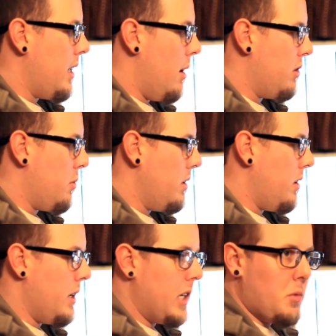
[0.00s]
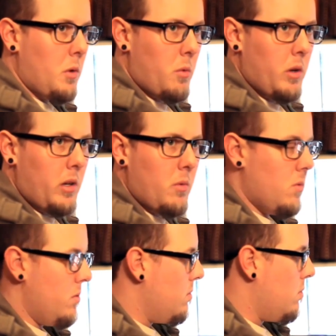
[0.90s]
That was one of the things we were really
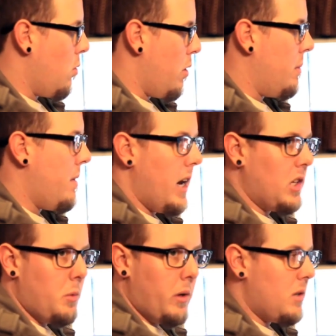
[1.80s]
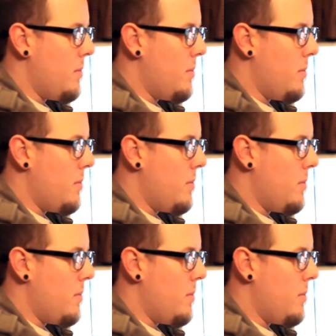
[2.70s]
worried about, is we wanted to